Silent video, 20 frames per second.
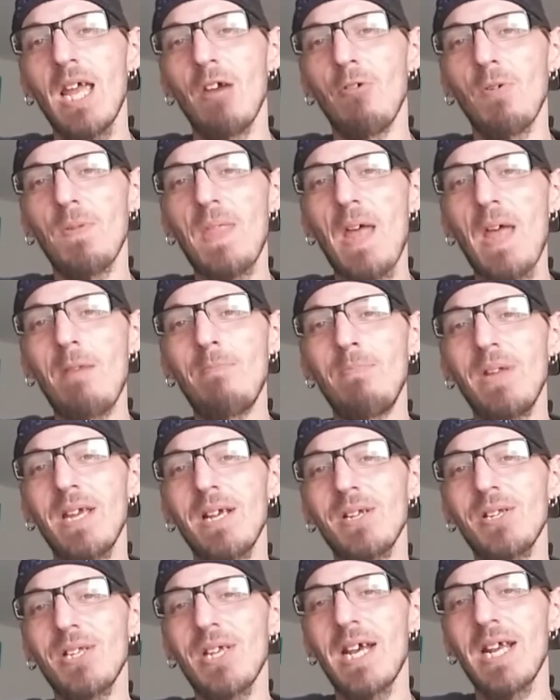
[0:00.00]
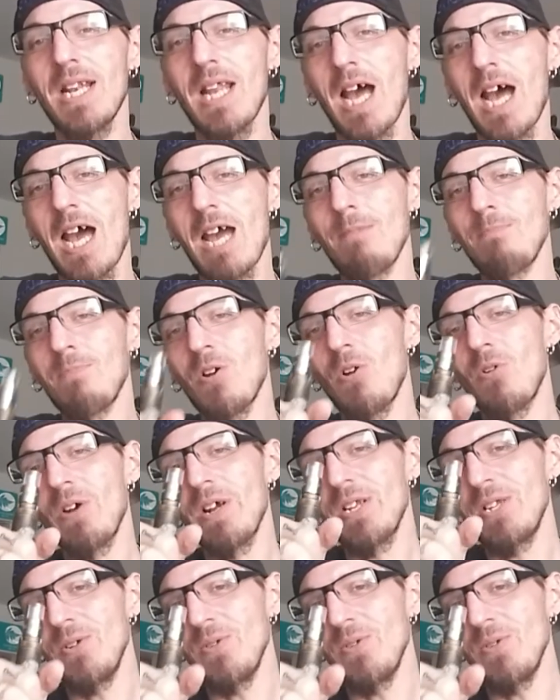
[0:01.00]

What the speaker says: And with that being said, I'm going